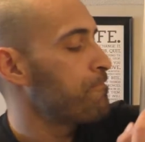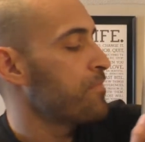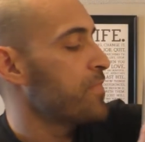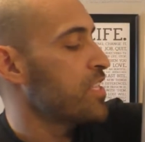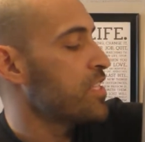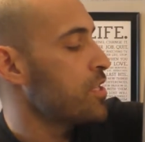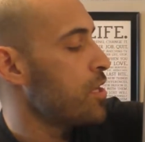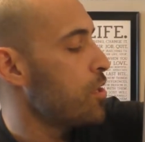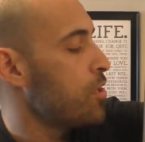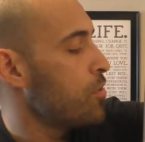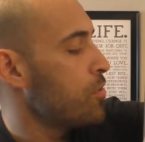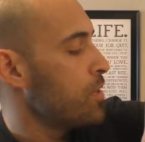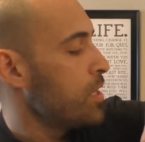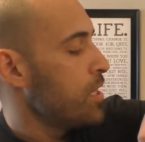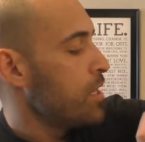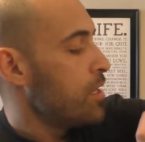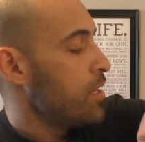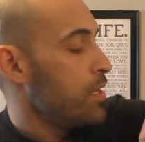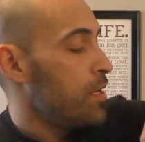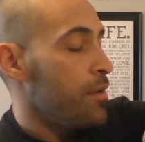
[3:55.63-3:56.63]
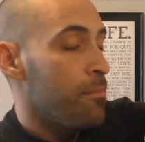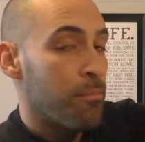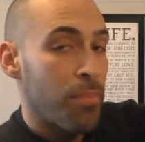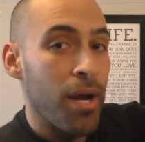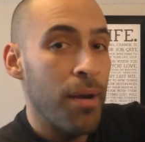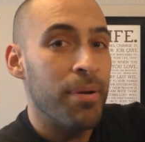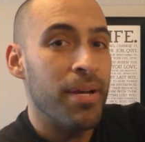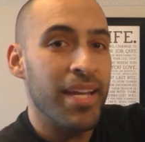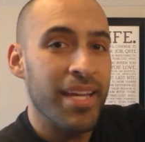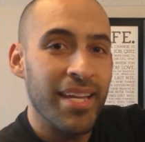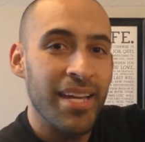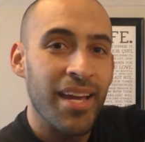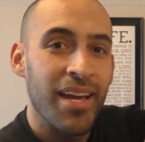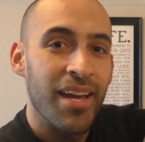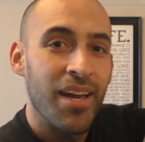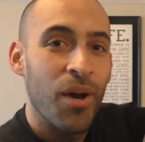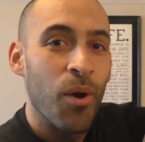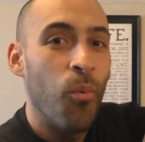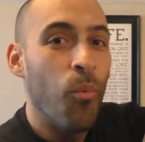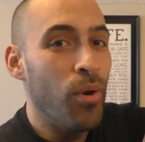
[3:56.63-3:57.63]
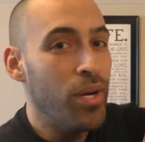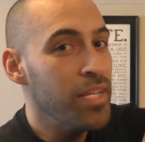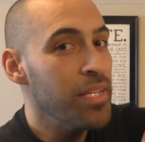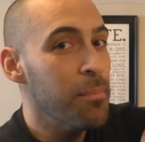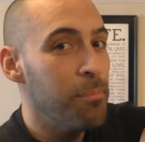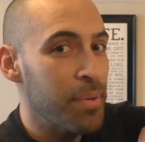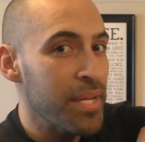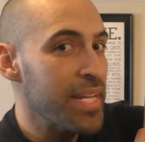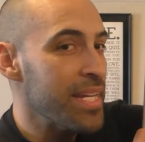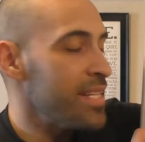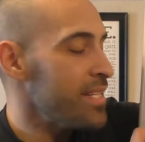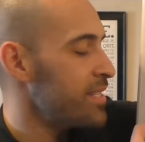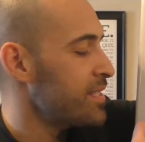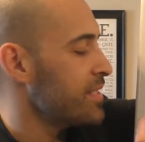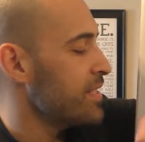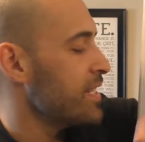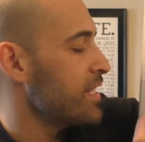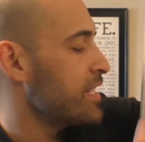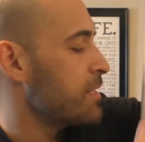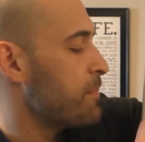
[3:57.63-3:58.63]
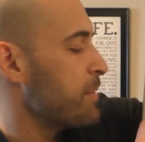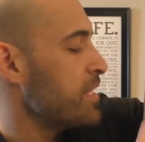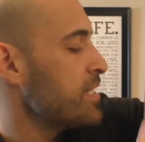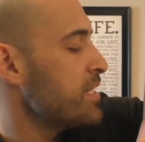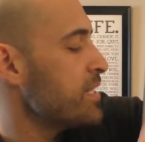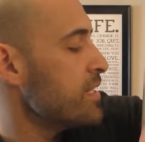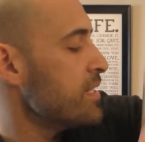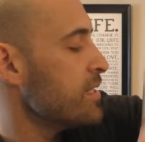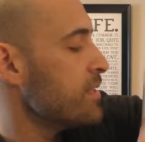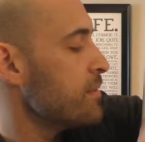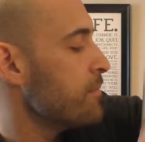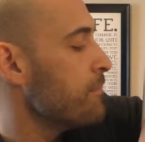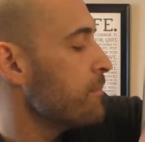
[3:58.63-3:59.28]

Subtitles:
So probably one of the biggest expenses,